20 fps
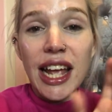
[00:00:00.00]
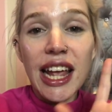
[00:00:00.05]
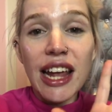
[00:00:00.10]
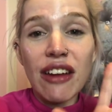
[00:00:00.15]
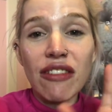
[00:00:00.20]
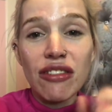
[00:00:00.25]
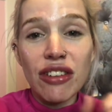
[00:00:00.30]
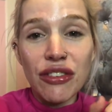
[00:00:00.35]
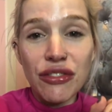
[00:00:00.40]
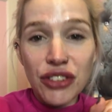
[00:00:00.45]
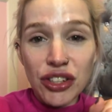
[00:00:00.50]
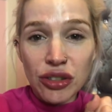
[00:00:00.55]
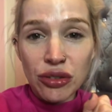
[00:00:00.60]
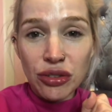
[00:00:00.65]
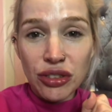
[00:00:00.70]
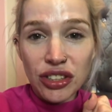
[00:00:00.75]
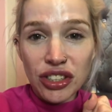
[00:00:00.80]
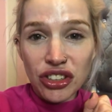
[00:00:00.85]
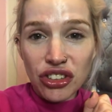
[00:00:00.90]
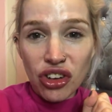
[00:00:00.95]
it
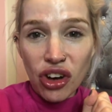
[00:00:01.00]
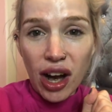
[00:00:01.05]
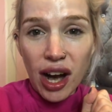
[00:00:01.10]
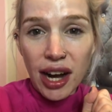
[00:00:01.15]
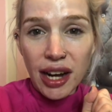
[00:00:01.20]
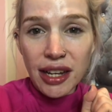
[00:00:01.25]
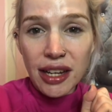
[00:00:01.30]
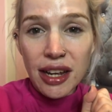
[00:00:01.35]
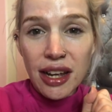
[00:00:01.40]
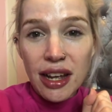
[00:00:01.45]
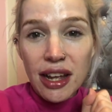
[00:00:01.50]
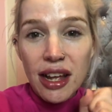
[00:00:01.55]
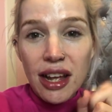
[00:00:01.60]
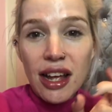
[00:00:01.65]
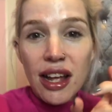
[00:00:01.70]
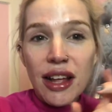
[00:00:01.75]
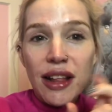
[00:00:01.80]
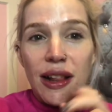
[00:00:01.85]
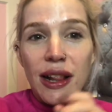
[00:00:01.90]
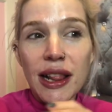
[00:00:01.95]
refused to dry,
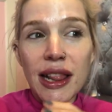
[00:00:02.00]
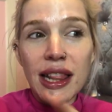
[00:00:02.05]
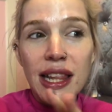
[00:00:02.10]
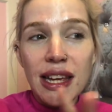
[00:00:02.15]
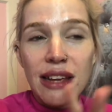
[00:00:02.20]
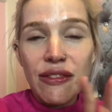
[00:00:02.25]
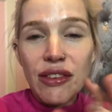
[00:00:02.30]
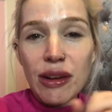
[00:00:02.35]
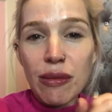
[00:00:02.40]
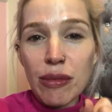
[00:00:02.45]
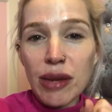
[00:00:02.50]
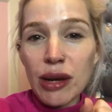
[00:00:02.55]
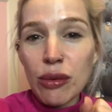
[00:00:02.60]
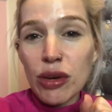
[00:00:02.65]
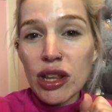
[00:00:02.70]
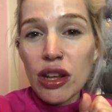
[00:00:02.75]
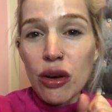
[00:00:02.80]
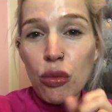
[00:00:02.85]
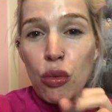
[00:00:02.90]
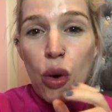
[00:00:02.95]
leaving me
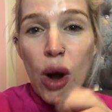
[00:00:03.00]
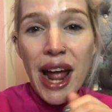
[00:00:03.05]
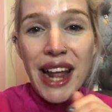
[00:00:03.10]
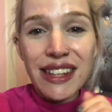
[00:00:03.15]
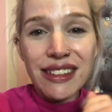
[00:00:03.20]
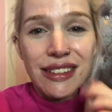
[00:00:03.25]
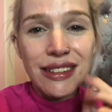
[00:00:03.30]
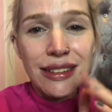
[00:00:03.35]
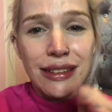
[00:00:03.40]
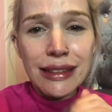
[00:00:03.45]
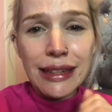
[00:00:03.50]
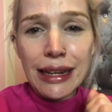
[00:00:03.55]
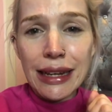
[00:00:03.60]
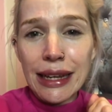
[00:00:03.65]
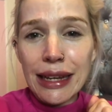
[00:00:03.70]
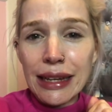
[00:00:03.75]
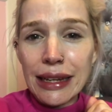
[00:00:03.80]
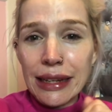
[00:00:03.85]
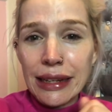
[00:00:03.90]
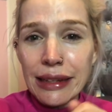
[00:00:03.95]
with a wet,
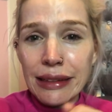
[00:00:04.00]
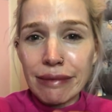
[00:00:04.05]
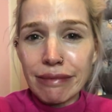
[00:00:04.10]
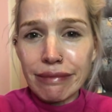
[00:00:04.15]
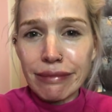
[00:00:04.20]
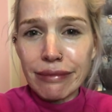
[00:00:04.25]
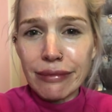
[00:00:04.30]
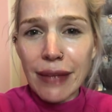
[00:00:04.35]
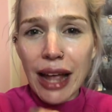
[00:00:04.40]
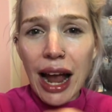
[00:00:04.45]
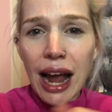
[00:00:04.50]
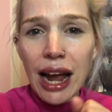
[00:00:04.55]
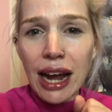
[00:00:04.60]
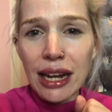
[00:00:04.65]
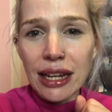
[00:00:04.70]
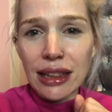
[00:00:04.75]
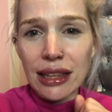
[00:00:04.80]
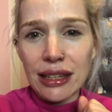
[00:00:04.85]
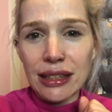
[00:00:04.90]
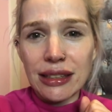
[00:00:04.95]
sticky
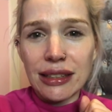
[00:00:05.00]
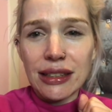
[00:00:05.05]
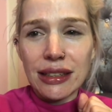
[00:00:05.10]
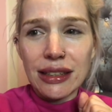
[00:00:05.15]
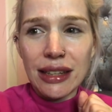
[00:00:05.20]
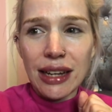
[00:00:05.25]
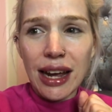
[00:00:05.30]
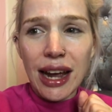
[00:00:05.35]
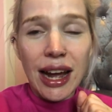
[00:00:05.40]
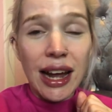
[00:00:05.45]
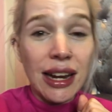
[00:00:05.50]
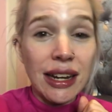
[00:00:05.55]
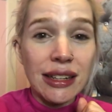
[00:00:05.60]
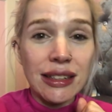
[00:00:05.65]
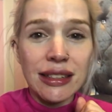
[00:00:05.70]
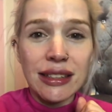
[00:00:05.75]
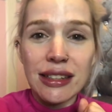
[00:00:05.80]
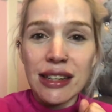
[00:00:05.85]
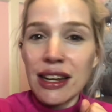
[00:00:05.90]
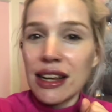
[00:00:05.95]
eyelid.
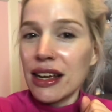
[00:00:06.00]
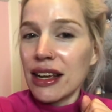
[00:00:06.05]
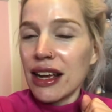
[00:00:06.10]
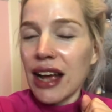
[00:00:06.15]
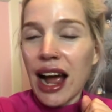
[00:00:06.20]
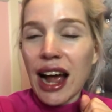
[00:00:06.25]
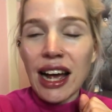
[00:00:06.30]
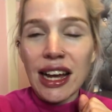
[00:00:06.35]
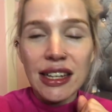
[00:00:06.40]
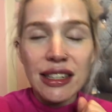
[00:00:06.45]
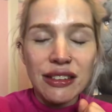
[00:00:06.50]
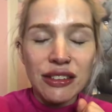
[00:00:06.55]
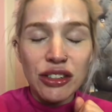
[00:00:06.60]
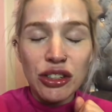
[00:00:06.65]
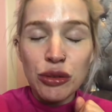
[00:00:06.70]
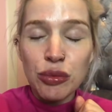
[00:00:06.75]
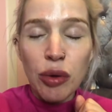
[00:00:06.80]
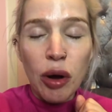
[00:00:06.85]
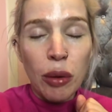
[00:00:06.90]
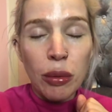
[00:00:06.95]
And as
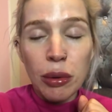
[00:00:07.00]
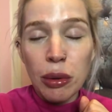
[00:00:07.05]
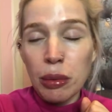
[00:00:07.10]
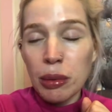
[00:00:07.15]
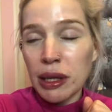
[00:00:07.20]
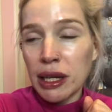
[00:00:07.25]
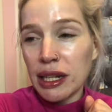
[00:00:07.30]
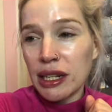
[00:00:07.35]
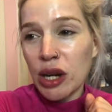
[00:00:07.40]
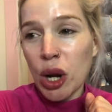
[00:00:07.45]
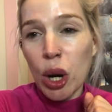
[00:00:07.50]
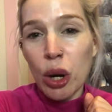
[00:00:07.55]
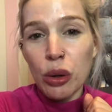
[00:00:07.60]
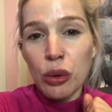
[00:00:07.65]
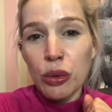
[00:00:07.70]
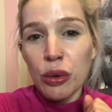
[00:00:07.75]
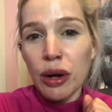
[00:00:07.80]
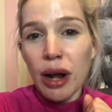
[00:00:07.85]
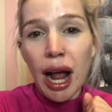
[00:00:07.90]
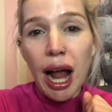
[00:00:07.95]
you probably
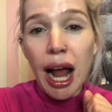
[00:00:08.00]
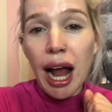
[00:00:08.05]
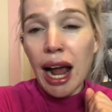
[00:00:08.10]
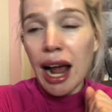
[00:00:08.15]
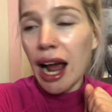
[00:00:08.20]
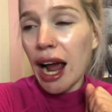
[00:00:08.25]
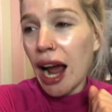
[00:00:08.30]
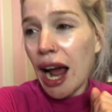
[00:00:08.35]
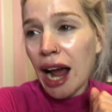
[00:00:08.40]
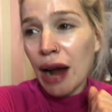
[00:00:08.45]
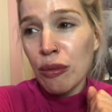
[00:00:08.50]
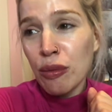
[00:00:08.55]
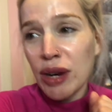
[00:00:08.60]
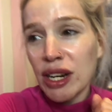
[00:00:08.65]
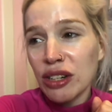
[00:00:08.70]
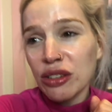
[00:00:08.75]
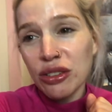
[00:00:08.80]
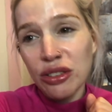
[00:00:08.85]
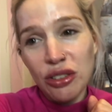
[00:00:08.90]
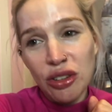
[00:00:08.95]
know,
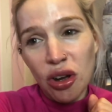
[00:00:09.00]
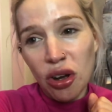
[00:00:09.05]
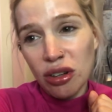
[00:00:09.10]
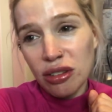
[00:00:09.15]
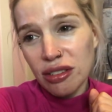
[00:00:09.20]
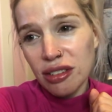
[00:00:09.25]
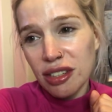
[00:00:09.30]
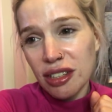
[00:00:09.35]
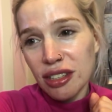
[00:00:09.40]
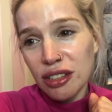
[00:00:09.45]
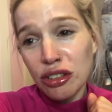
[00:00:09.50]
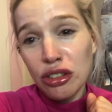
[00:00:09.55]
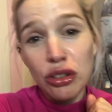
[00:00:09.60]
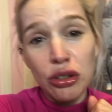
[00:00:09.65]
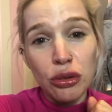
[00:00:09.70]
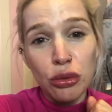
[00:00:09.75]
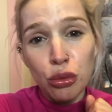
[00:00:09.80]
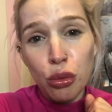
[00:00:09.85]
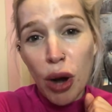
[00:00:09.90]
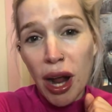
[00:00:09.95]
Anwen does not
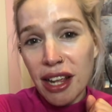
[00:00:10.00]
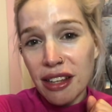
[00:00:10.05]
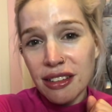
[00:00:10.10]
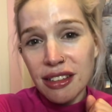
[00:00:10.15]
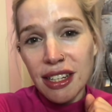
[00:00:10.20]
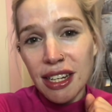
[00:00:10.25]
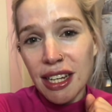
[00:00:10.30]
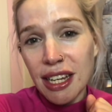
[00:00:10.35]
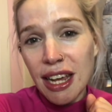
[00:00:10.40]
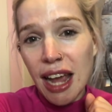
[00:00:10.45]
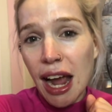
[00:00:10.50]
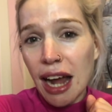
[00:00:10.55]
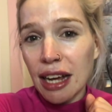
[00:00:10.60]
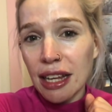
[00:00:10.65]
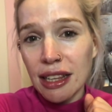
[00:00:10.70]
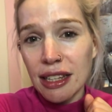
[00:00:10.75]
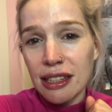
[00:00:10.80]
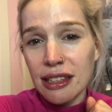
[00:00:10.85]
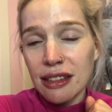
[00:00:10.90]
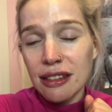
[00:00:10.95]
do wet sticky
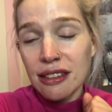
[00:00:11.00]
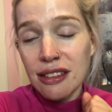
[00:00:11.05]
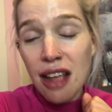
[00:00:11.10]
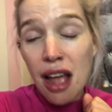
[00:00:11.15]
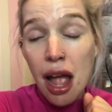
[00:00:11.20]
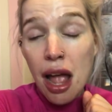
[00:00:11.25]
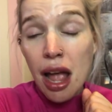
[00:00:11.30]
eyelids.